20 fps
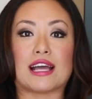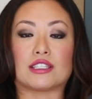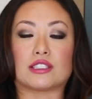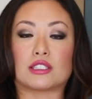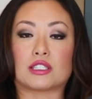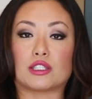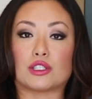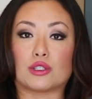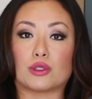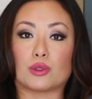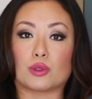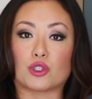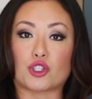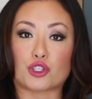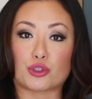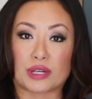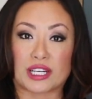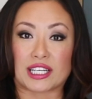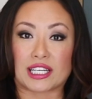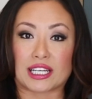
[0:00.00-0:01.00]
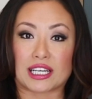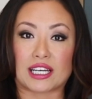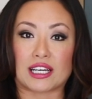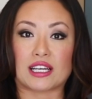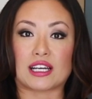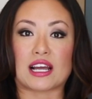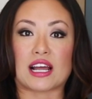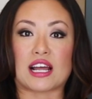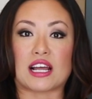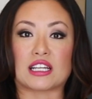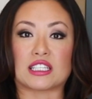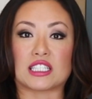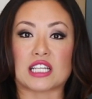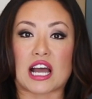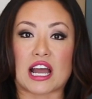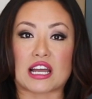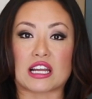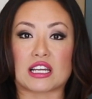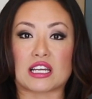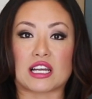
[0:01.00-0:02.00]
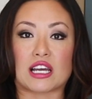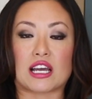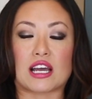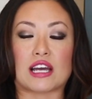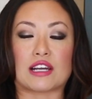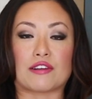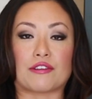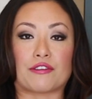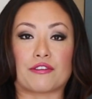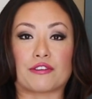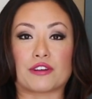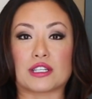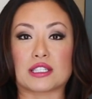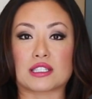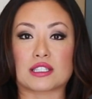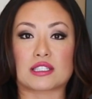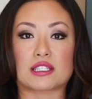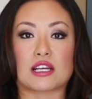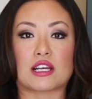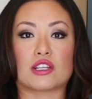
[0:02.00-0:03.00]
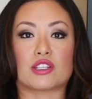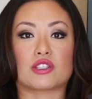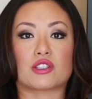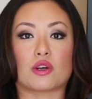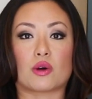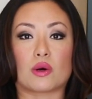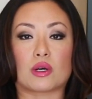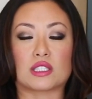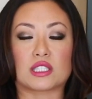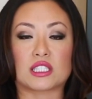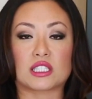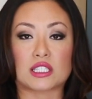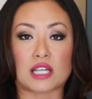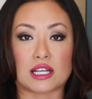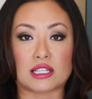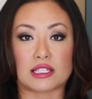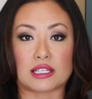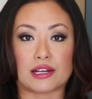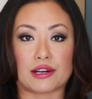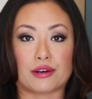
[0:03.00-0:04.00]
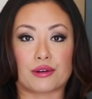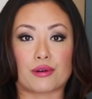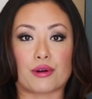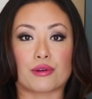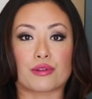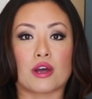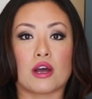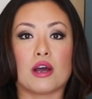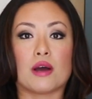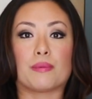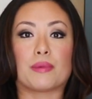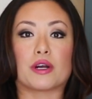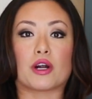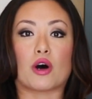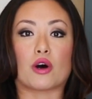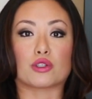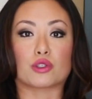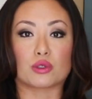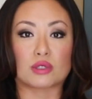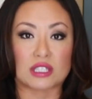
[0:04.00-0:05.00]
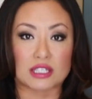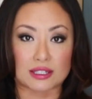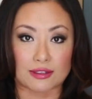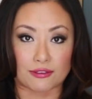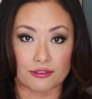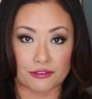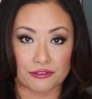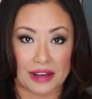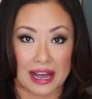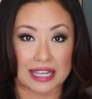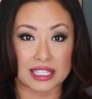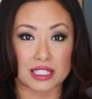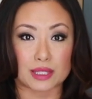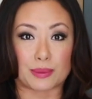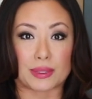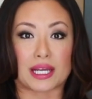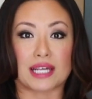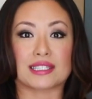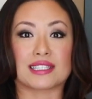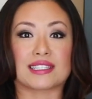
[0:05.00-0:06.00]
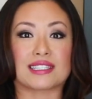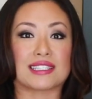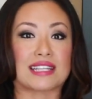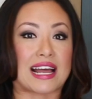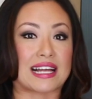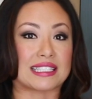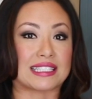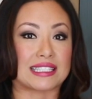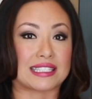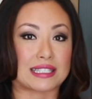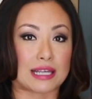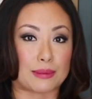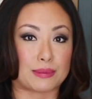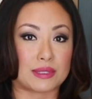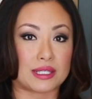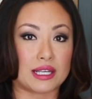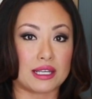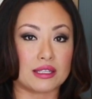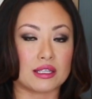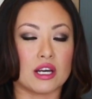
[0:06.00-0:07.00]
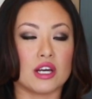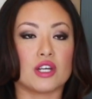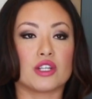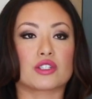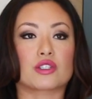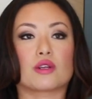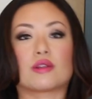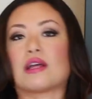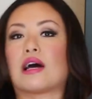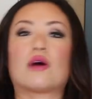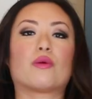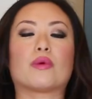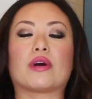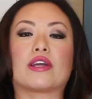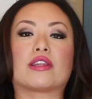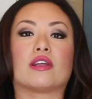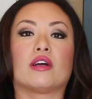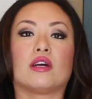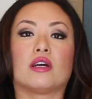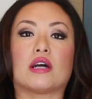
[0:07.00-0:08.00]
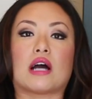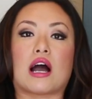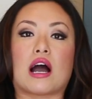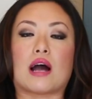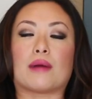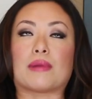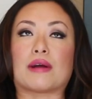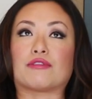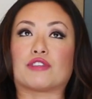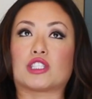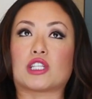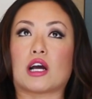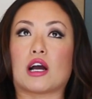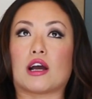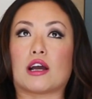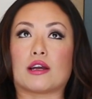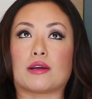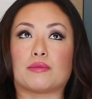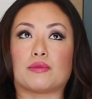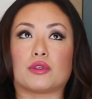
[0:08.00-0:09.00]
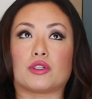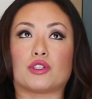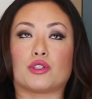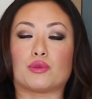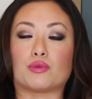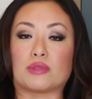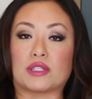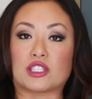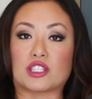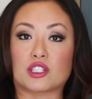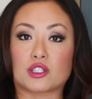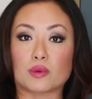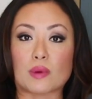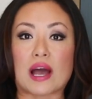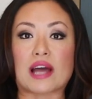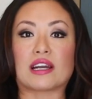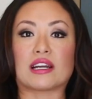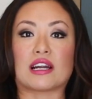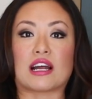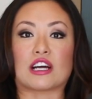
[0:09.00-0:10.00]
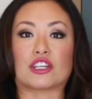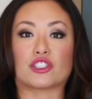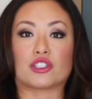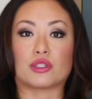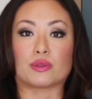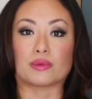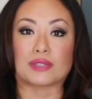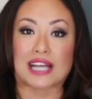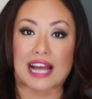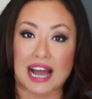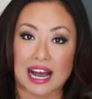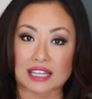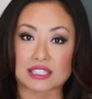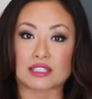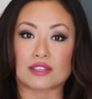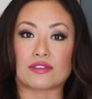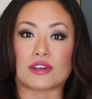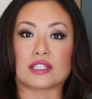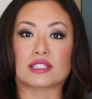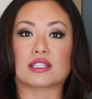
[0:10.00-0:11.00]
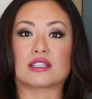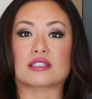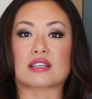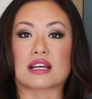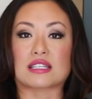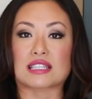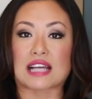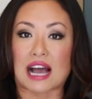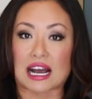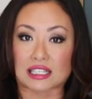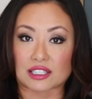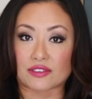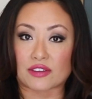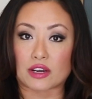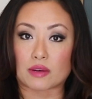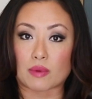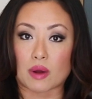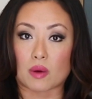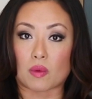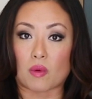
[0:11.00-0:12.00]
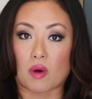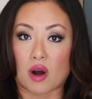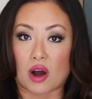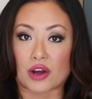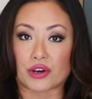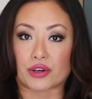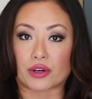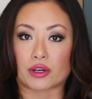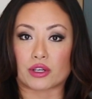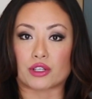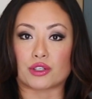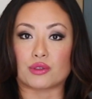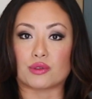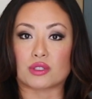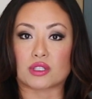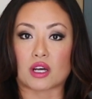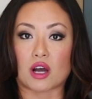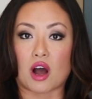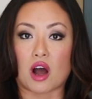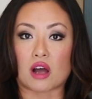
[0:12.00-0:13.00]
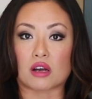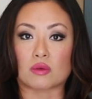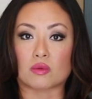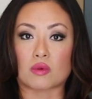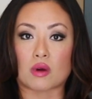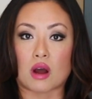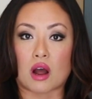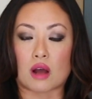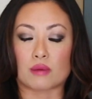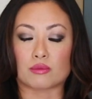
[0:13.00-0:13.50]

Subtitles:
and to shrink it and tighten it, and it freezes it, so it stunts hair growth, but it also disinfects because it's an antiseptic. So that way, every time we sweat, it actually reactivates. So it gets activated by water. You use it on